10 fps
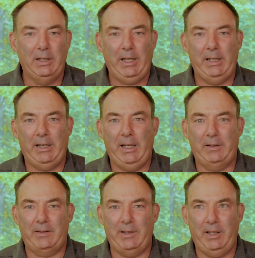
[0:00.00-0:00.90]

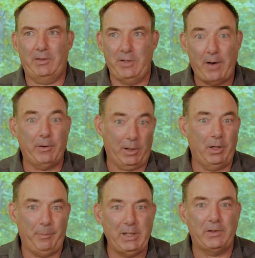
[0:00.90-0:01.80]
It's never going
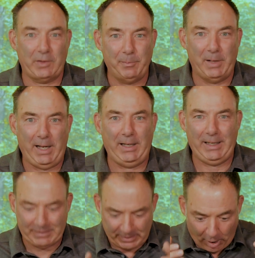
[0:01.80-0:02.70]
to be someday.
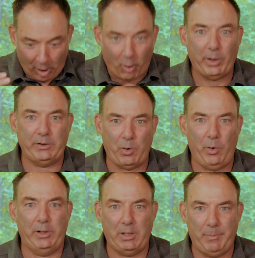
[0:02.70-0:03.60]
It's always
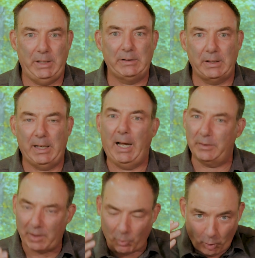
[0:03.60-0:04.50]
going to be today.
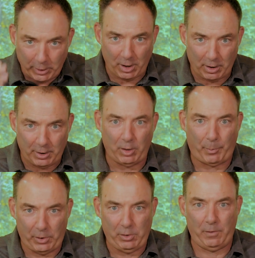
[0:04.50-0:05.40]
So what are you going to do to
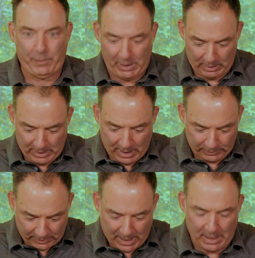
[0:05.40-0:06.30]
put your feet
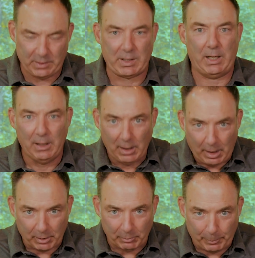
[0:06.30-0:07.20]
down today and say,
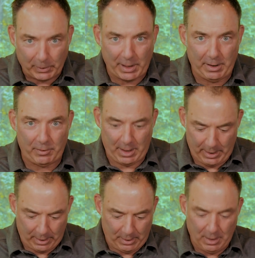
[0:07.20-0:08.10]
I'm going to be planted right
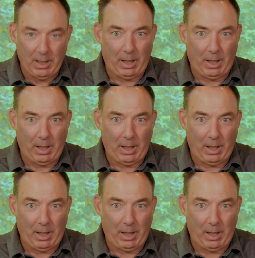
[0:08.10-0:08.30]
here.